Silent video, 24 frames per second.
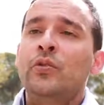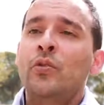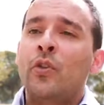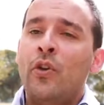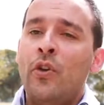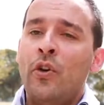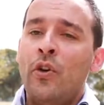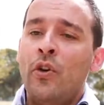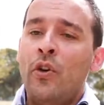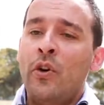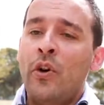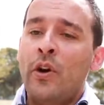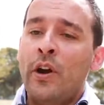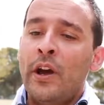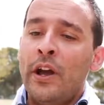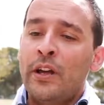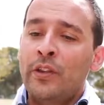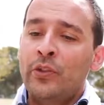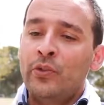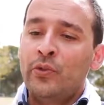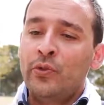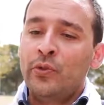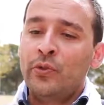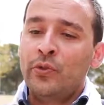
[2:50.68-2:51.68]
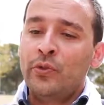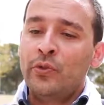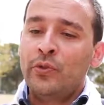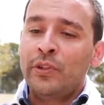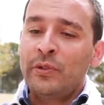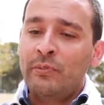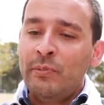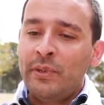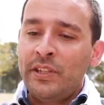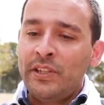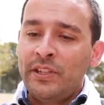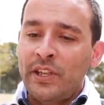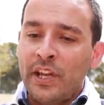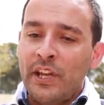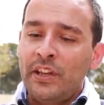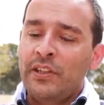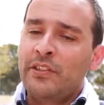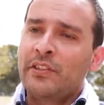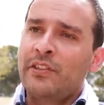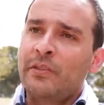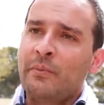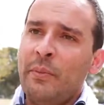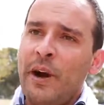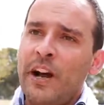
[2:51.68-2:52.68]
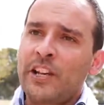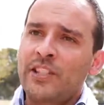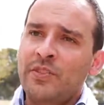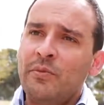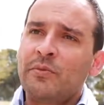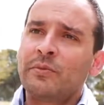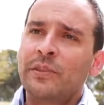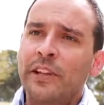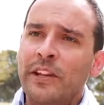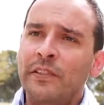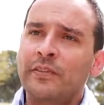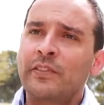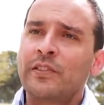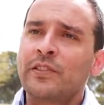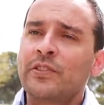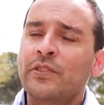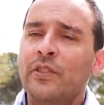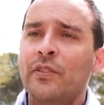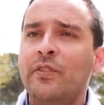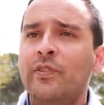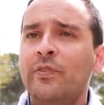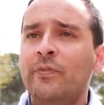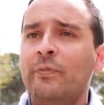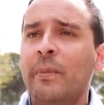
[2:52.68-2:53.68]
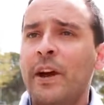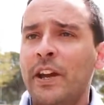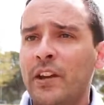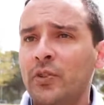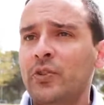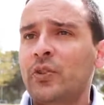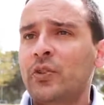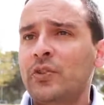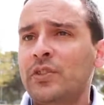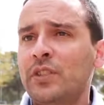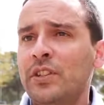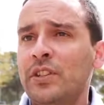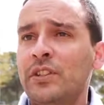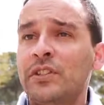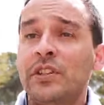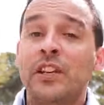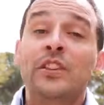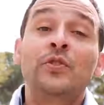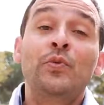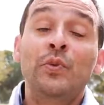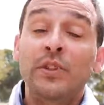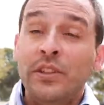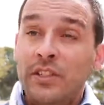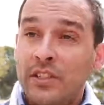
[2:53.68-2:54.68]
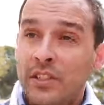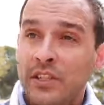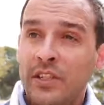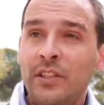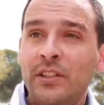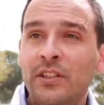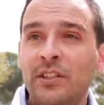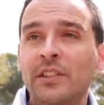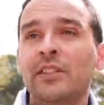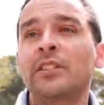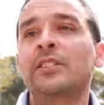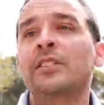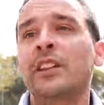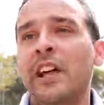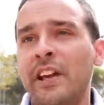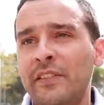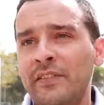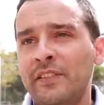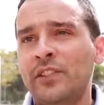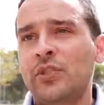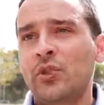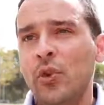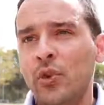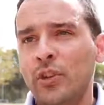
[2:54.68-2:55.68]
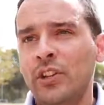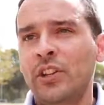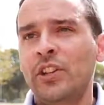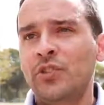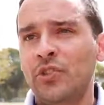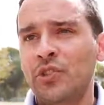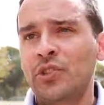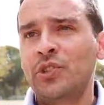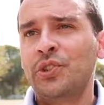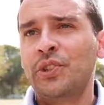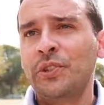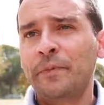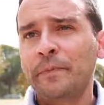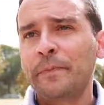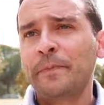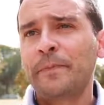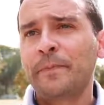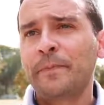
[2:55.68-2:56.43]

or to limitate the maximum levels of mycotoxins as we see in the livestock industry.